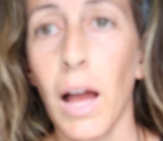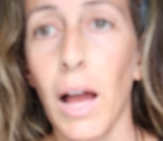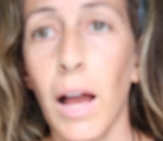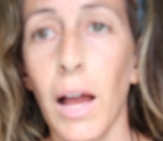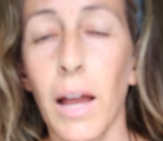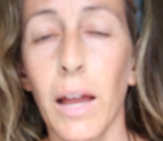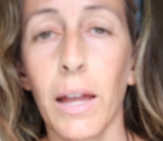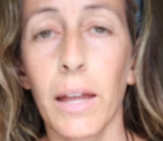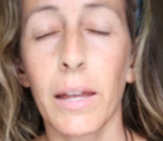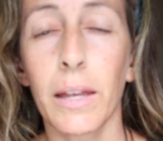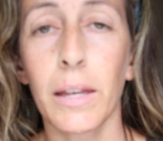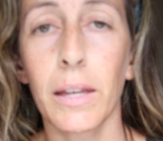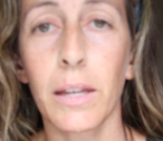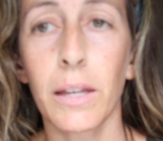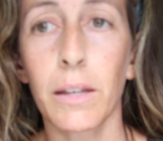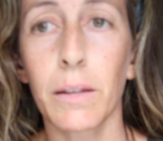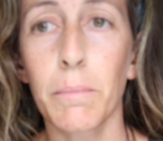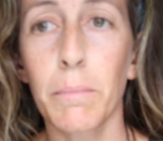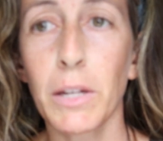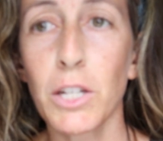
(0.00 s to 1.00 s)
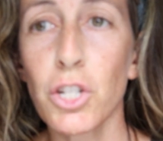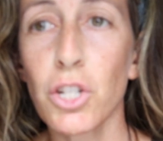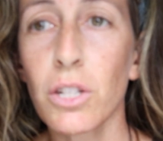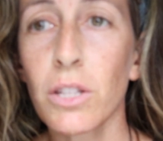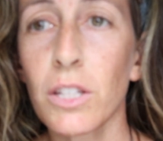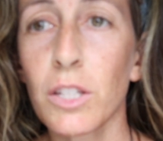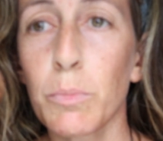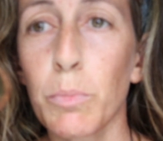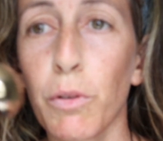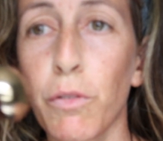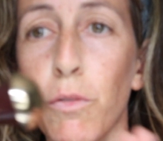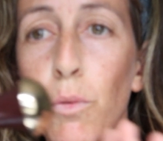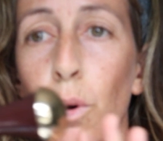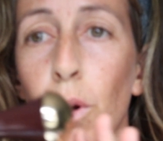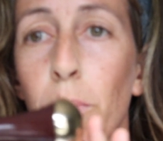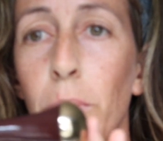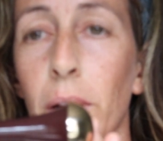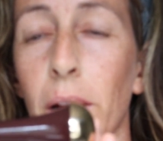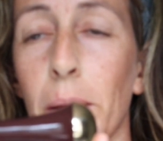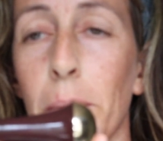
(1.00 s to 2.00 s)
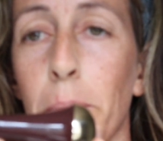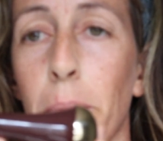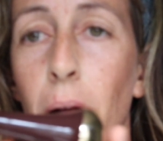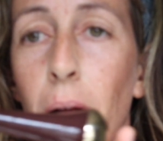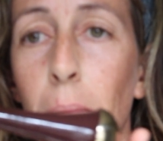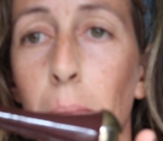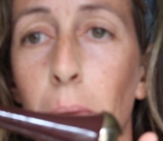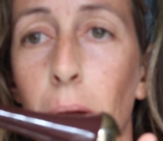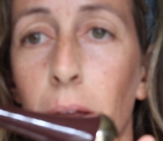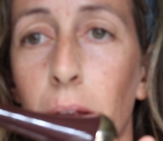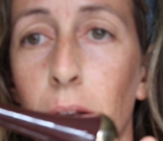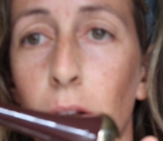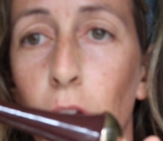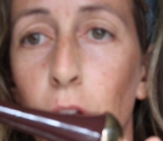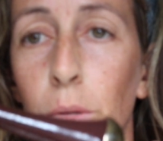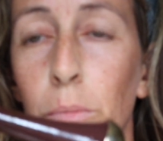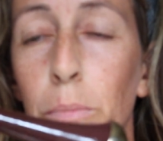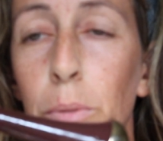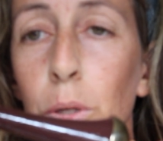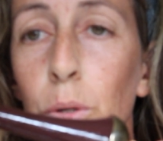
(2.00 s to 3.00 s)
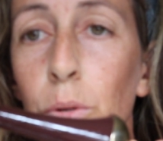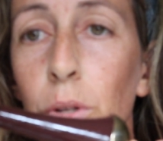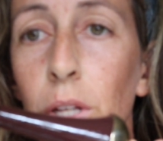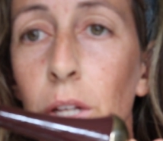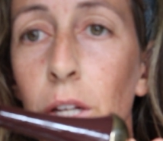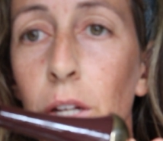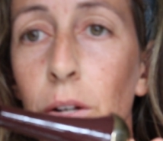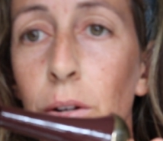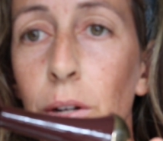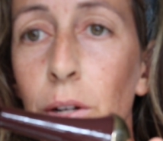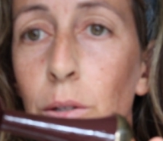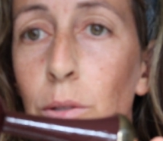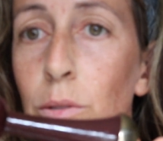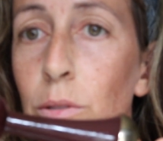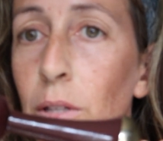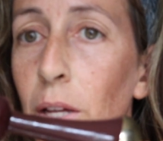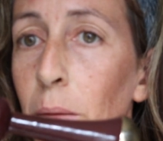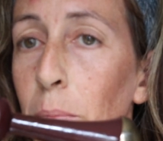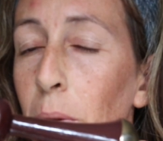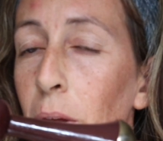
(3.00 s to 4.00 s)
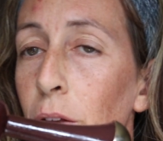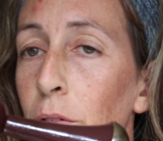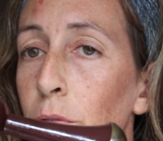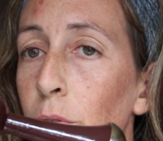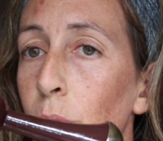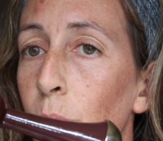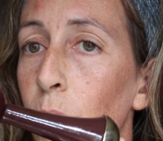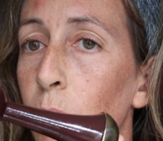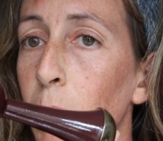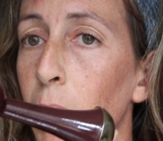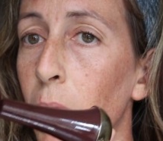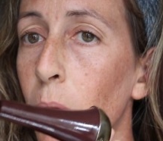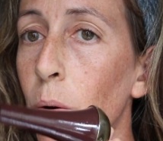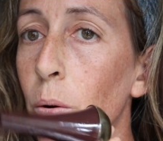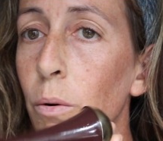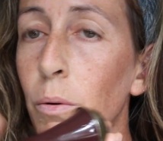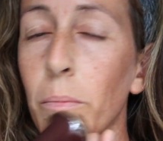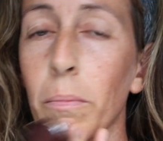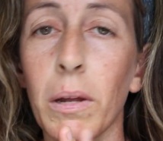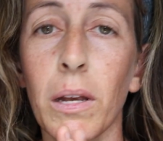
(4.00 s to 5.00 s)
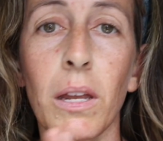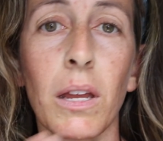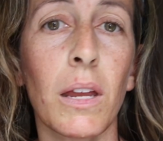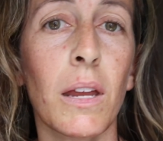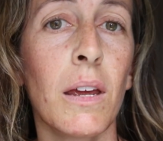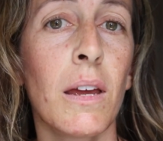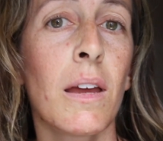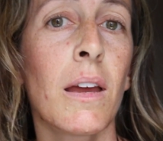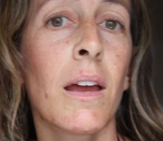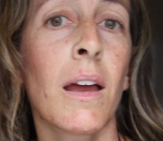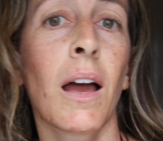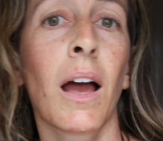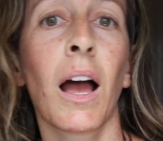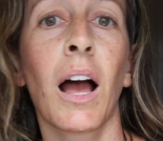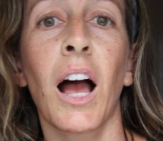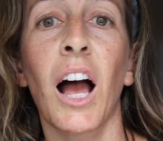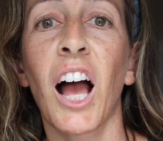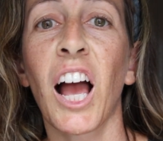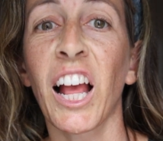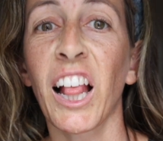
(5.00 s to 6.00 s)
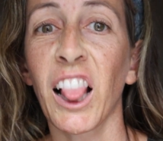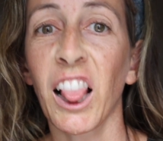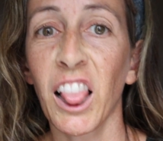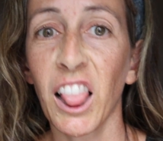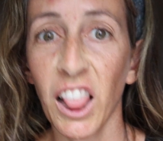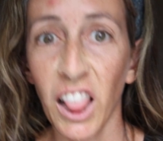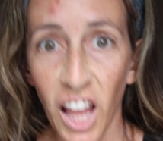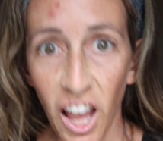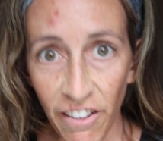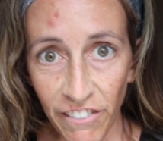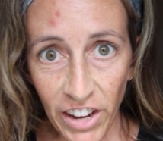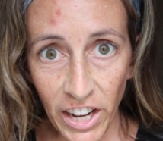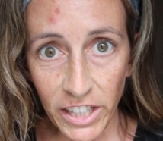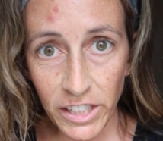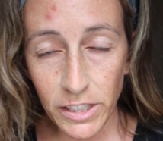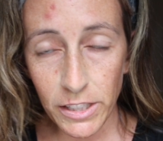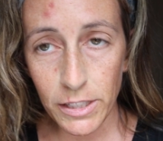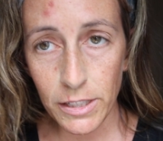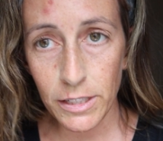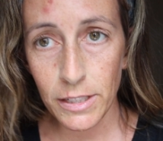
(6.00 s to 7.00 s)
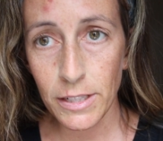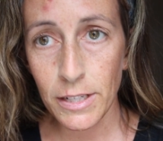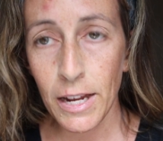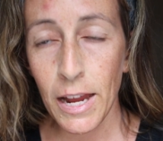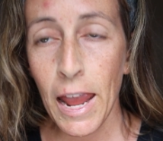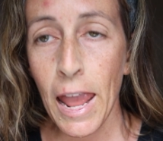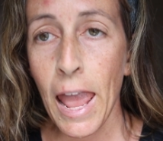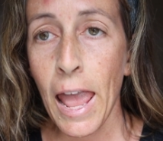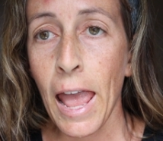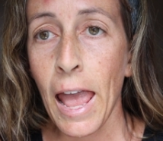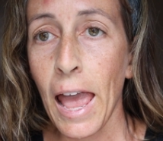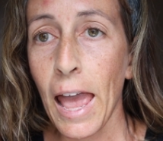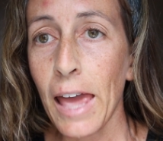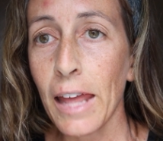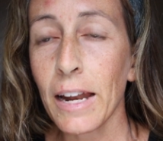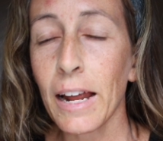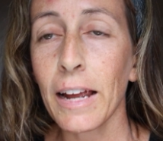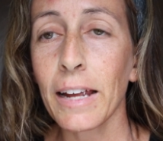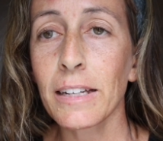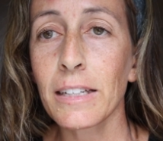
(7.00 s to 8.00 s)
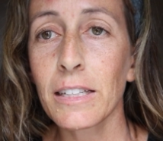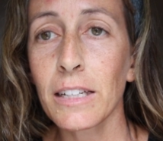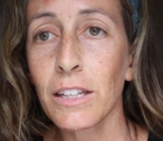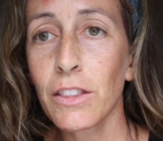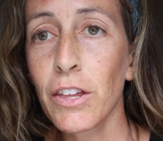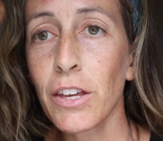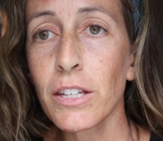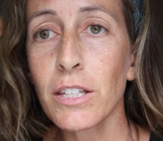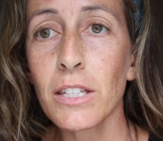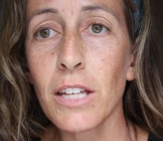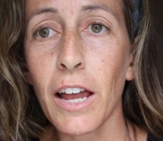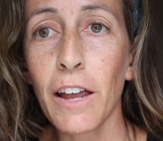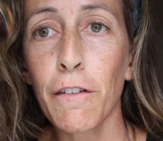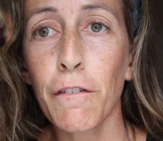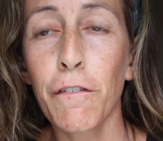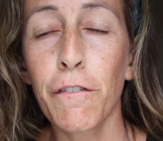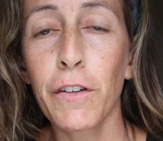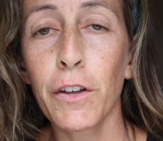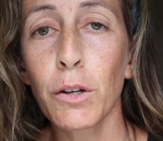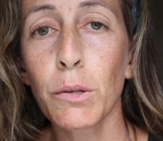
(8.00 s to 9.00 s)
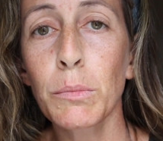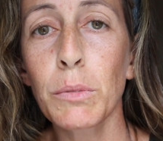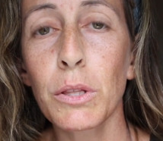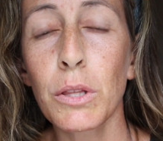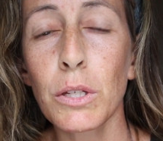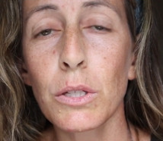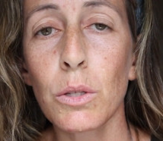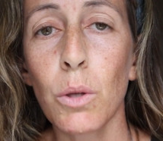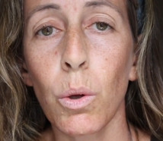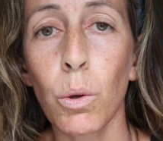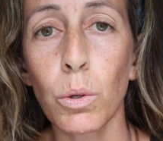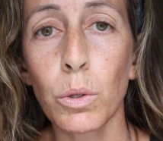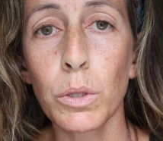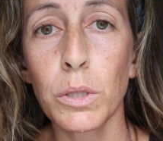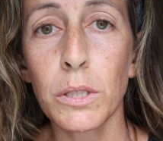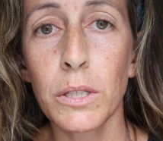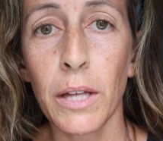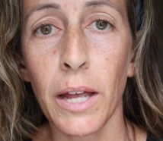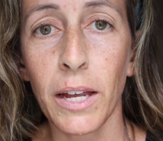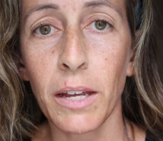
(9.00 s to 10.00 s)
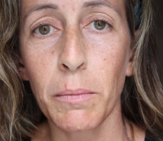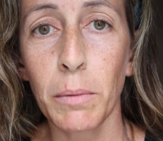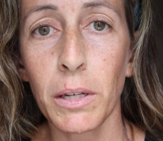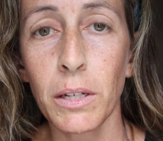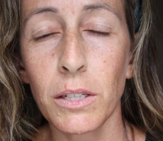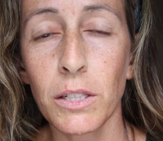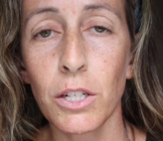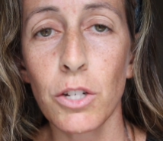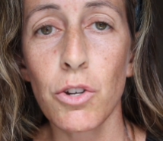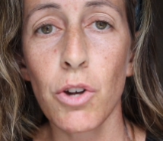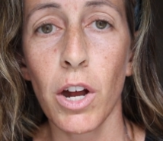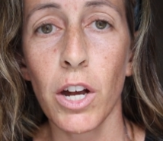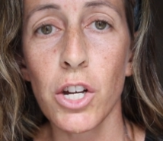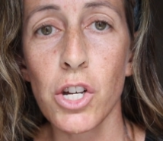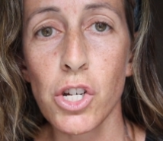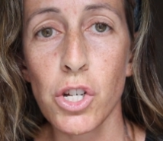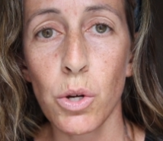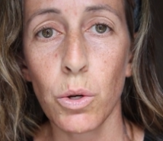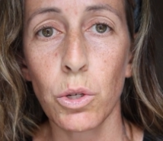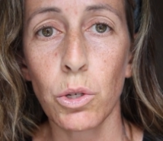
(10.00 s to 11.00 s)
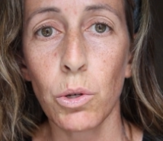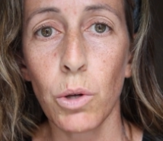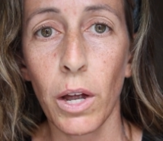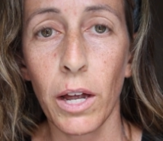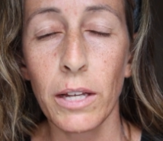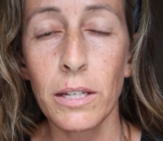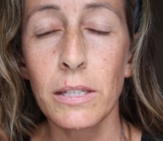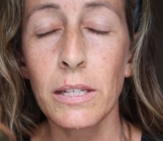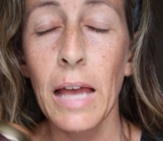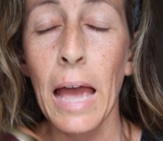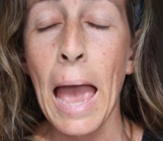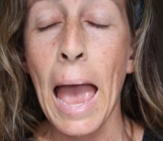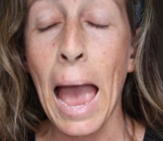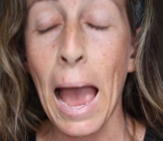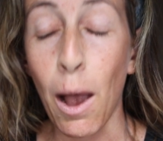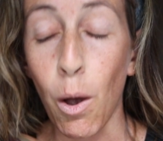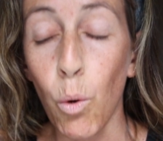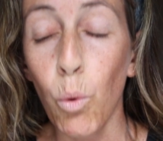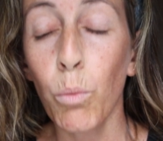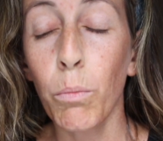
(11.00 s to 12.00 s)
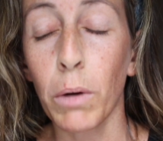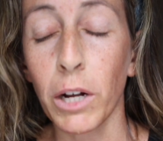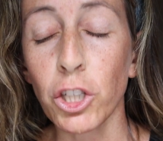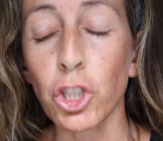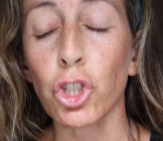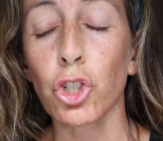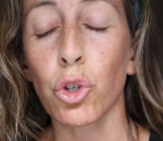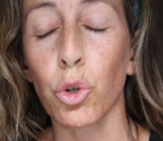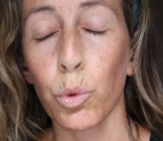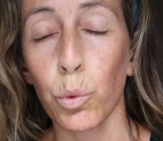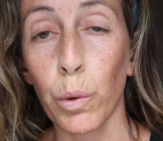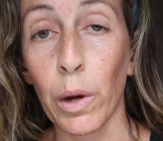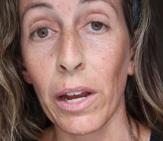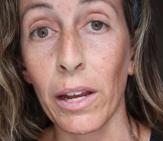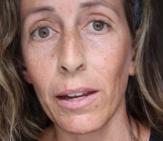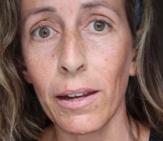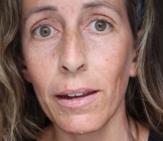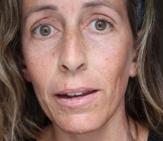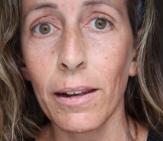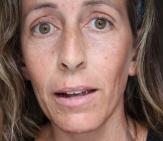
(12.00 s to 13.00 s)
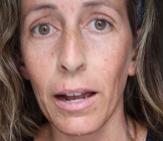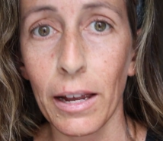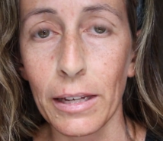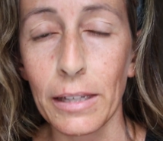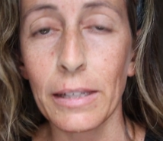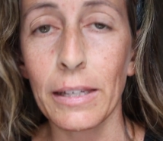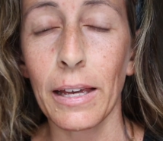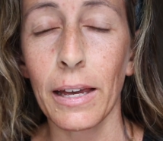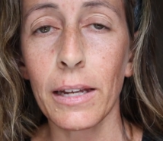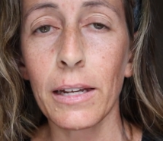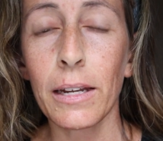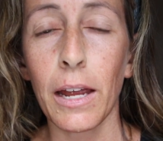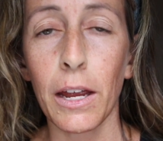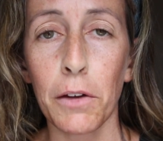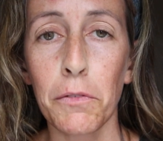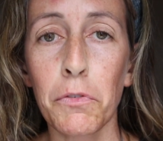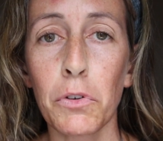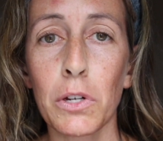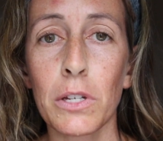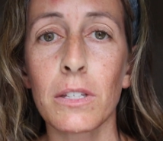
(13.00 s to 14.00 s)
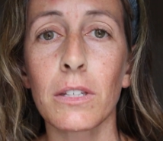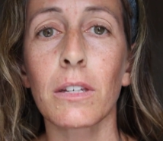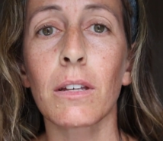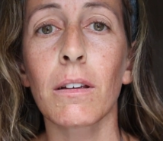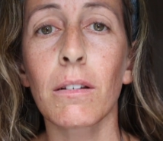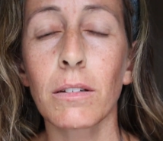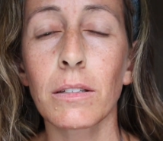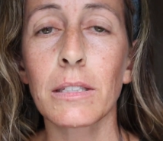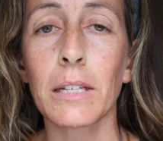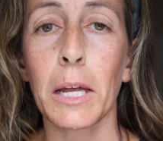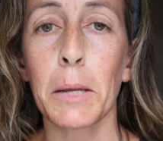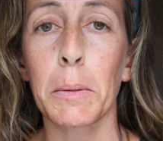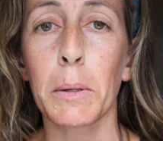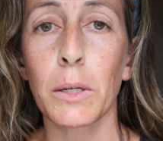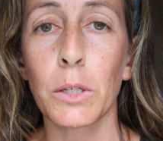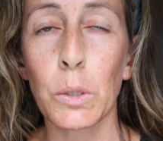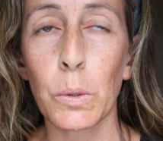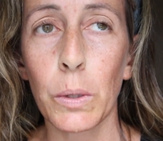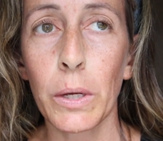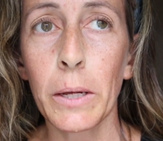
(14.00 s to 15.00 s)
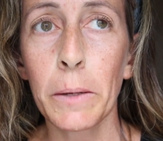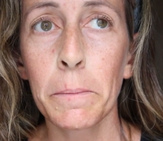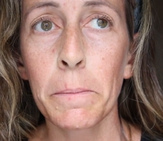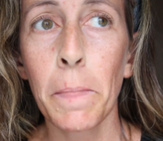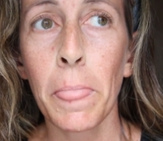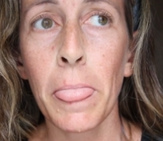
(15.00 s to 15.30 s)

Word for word: I mentioned this before, but I bought mine on Beauty Heroes. I paid for it with my own money. I love it. And I did this, I filmed this whole segment to try to show you guys how much graying I get every single time I do it.